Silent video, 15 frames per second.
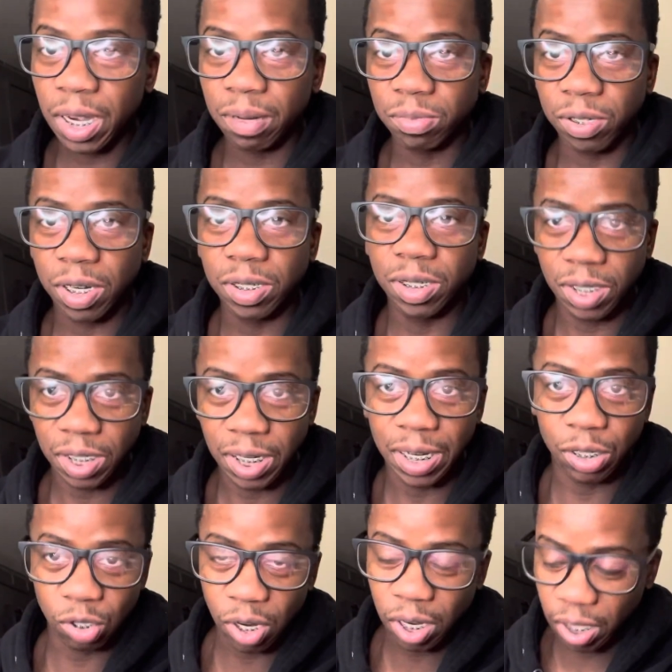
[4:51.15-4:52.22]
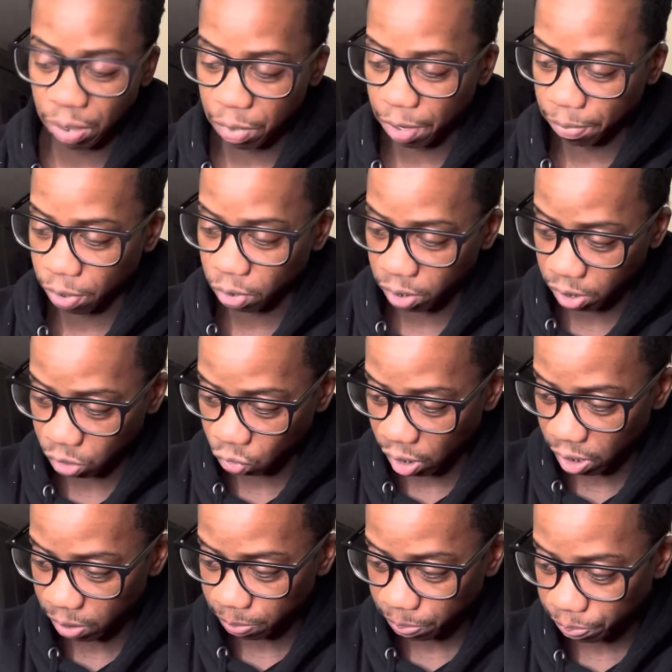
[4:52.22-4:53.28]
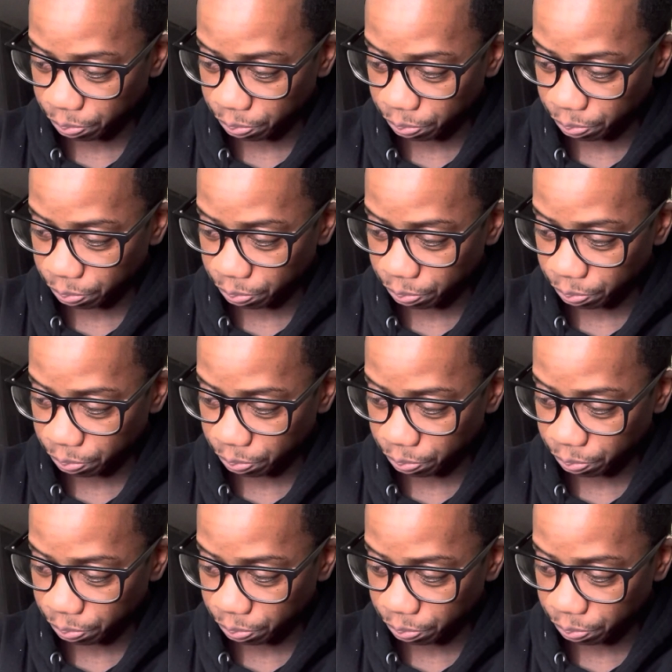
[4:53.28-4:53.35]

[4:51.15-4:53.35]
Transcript: that I'm transition. They try to get my pronouns right,